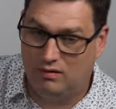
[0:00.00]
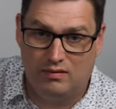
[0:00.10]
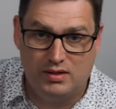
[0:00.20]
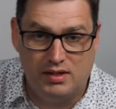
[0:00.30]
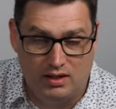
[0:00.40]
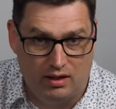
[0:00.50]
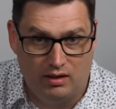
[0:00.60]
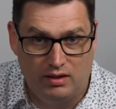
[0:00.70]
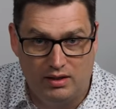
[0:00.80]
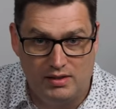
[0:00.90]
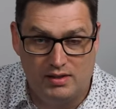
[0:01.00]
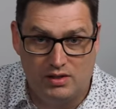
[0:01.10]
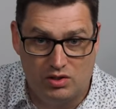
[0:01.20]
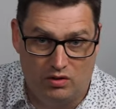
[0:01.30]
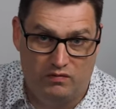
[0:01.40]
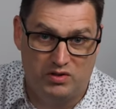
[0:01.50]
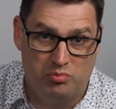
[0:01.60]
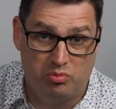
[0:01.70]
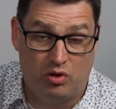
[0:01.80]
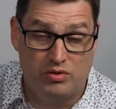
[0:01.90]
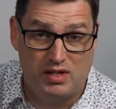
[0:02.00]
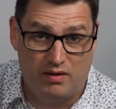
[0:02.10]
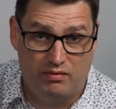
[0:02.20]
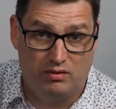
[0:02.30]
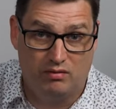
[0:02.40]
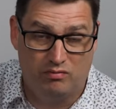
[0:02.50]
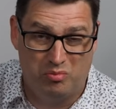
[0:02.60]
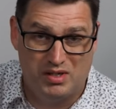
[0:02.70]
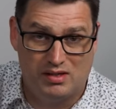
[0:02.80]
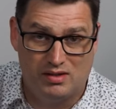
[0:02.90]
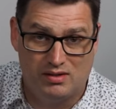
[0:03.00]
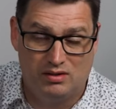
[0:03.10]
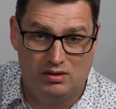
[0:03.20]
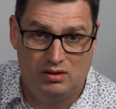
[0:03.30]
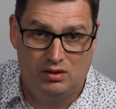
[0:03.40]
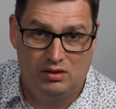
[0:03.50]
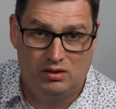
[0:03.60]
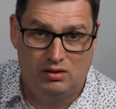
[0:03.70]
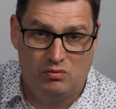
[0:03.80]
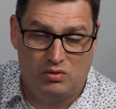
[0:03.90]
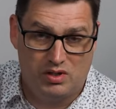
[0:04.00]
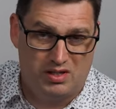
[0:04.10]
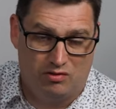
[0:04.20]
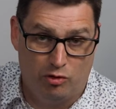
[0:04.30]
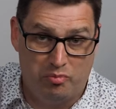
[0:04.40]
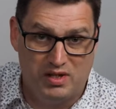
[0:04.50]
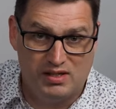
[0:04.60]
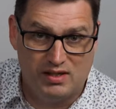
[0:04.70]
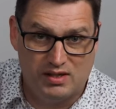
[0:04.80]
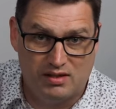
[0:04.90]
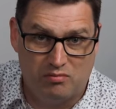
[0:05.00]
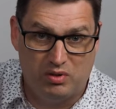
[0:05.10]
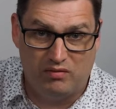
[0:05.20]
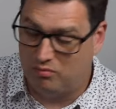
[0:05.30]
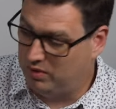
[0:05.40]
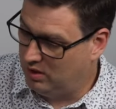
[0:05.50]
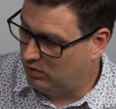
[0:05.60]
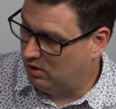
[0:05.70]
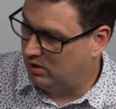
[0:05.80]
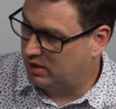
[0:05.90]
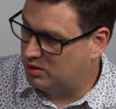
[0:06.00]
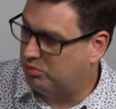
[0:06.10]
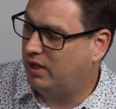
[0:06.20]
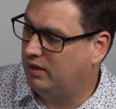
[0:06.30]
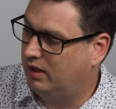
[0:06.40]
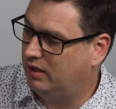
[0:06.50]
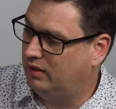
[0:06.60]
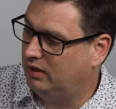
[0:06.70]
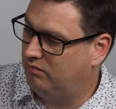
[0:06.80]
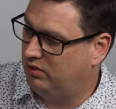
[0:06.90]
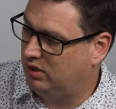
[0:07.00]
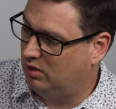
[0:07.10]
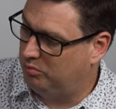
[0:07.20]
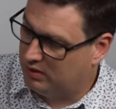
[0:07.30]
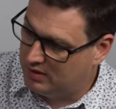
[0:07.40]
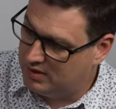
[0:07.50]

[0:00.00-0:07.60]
This here is the Surface Pro 7 for business. What does the for business bit of it mean? Well, I'll explain that in the video, but